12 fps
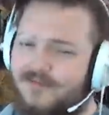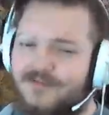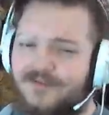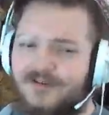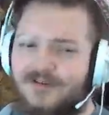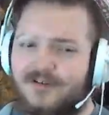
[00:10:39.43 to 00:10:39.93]

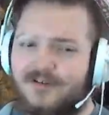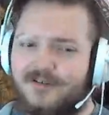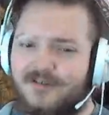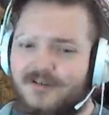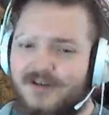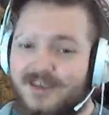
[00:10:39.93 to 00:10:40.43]

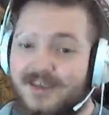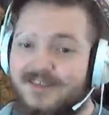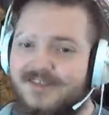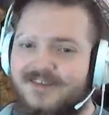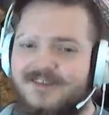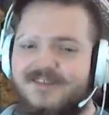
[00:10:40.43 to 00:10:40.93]
are
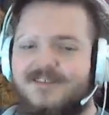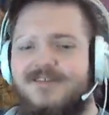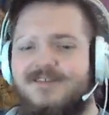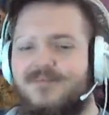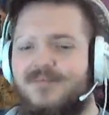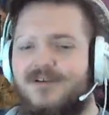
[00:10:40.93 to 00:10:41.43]
against it,
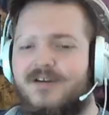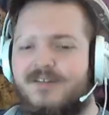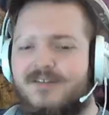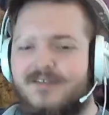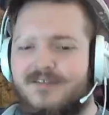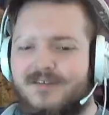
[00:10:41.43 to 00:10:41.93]

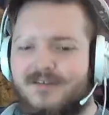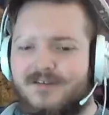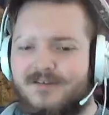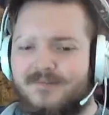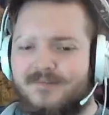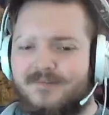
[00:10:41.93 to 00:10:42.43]
but
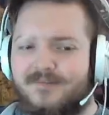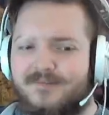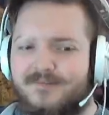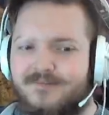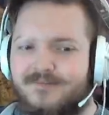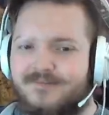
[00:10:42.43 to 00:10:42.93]

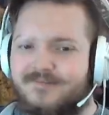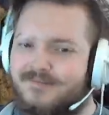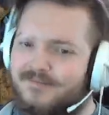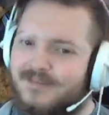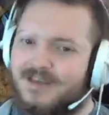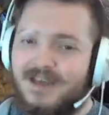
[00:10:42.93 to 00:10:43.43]

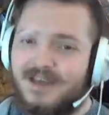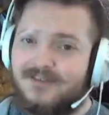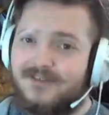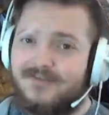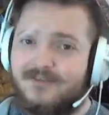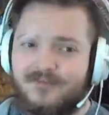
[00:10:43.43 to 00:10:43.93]
it
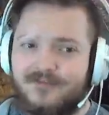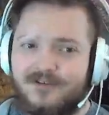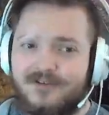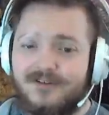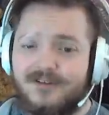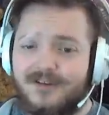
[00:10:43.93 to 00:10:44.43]
actually felt pretty
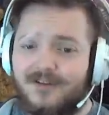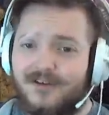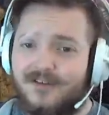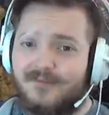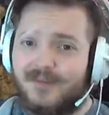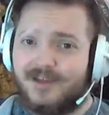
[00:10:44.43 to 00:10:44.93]
good in a
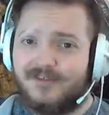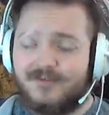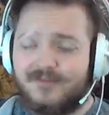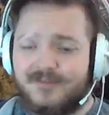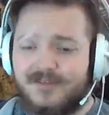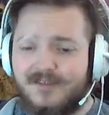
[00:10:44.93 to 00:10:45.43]
lot of
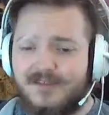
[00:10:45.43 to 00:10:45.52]
matchups.